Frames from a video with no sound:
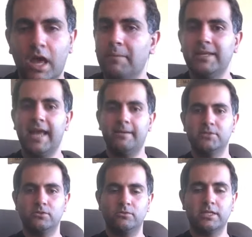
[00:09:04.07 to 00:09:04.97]
I mean,
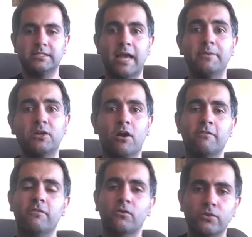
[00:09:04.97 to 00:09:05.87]
absolutely. Simon and
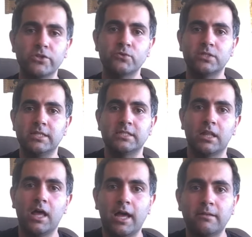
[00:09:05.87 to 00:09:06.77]
Garfunkel used this a
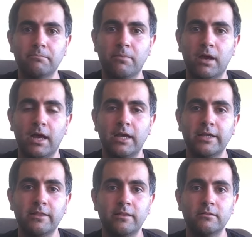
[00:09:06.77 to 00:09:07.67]
lot
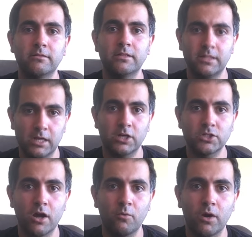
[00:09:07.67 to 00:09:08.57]
in their
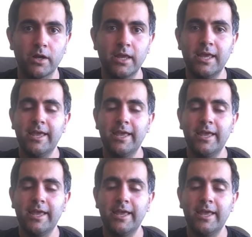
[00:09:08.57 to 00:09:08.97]
guitar work.